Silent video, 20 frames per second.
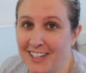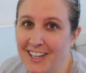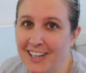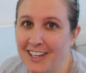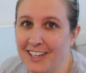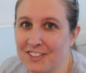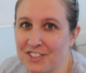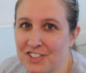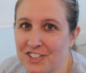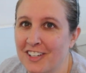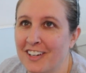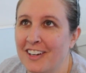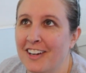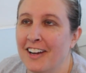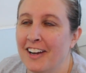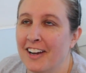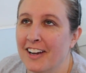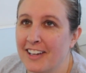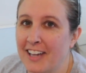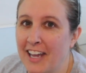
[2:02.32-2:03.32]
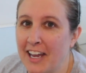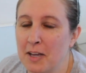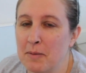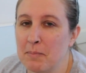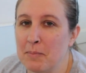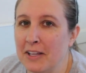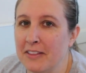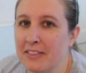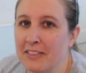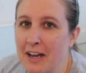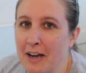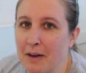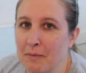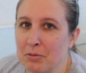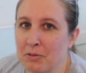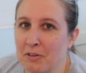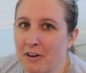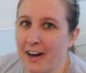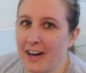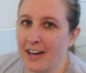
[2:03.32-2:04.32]
each. Can't beat that
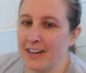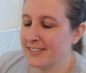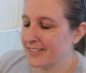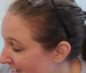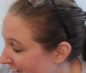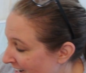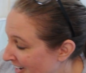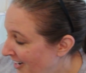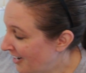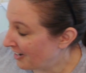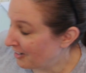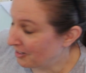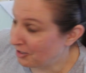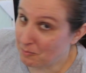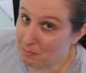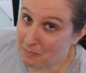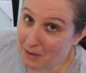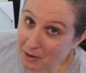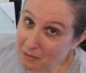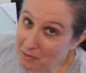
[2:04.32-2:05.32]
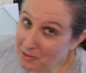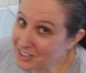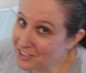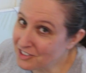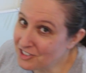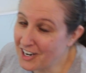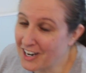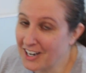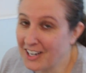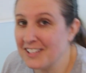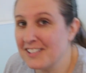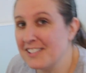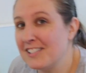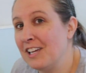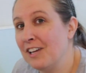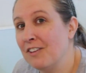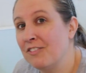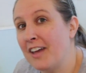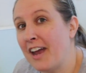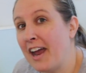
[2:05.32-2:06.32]
price. You may want to check and
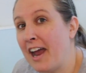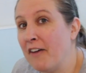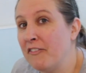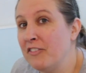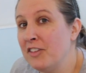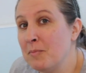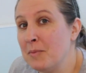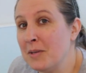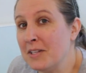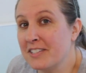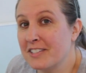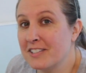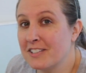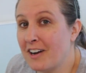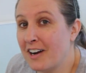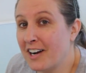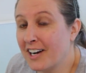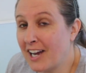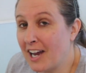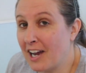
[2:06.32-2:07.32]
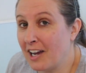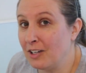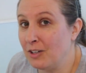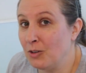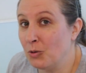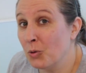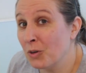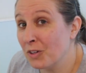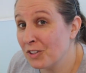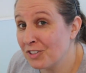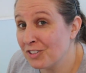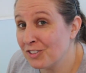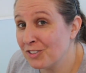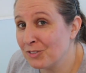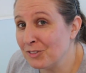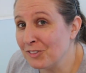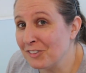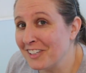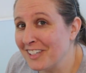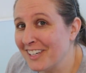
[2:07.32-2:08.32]
see if they have them in stock at your
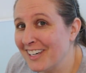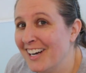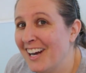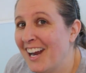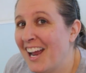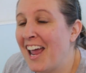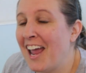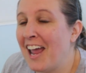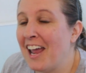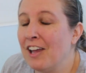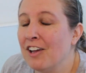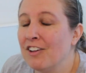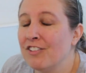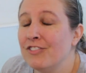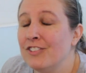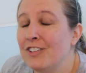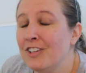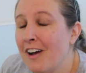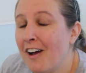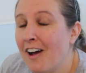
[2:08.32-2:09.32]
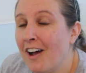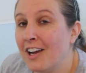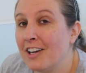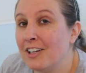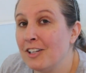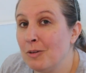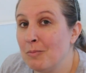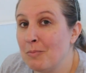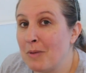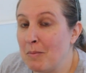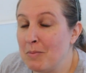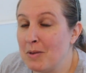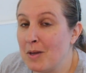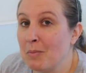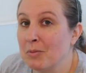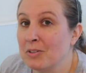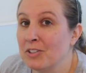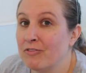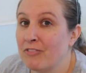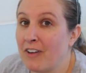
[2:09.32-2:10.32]
store. If not, you may be
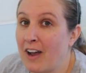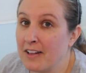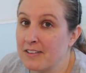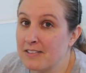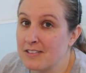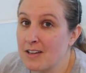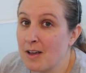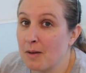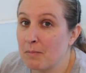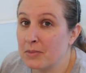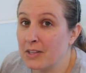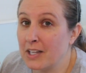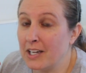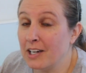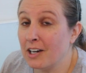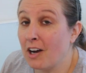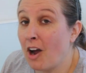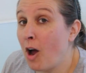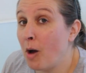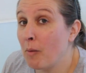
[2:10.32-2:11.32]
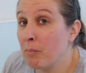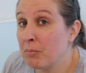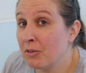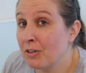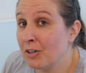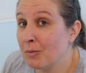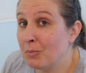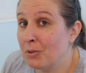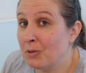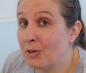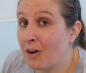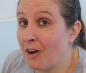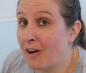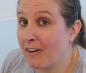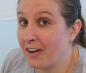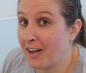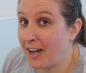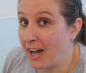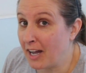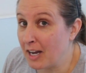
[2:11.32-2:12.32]
able to find something comparable
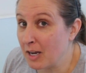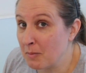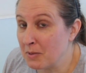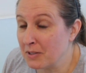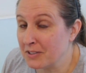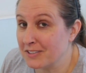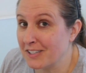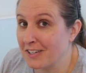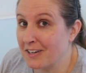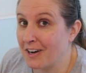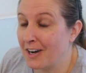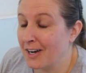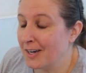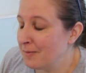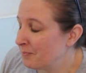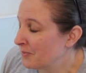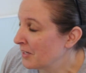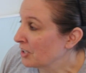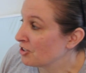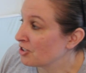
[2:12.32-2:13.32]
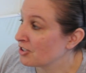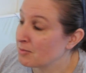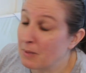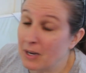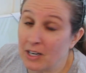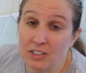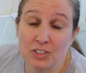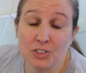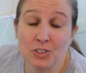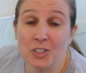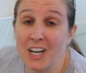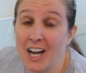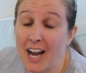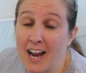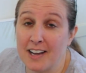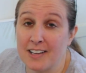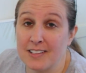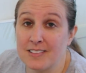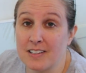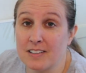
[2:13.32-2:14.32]
on Amazon. Just make sure it
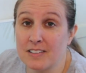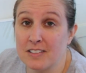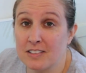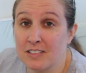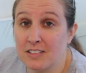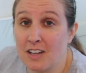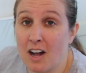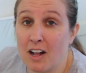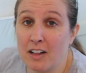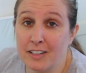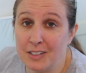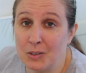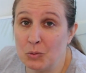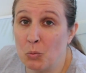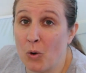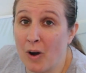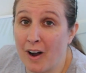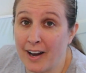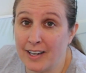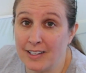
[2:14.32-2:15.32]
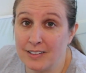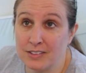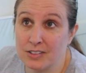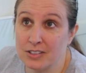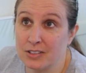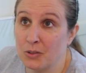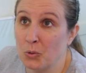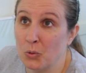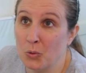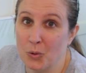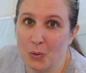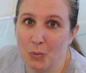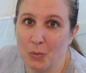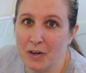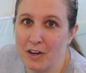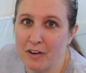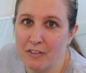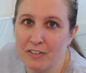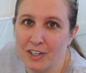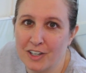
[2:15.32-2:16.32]
has a solid white or
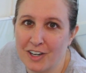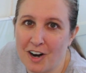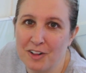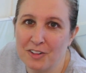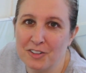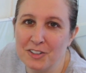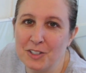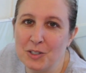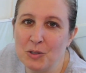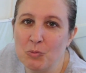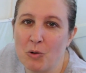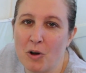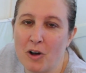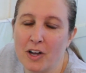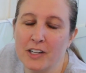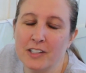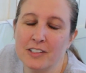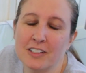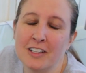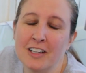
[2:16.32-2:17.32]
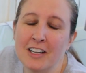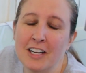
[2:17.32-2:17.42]
whatever color you want